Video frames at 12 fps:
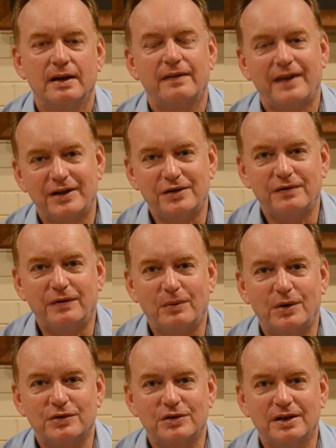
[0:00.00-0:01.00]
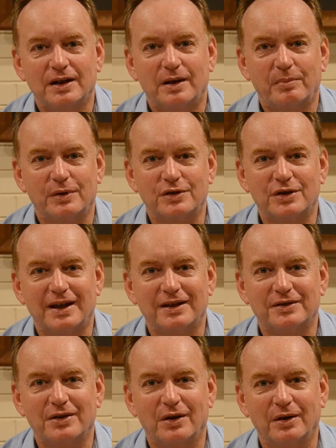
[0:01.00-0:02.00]
Thank you for watching. I appreciate
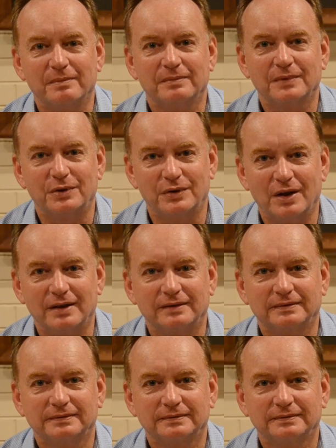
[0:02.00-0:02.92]
your time. Good night.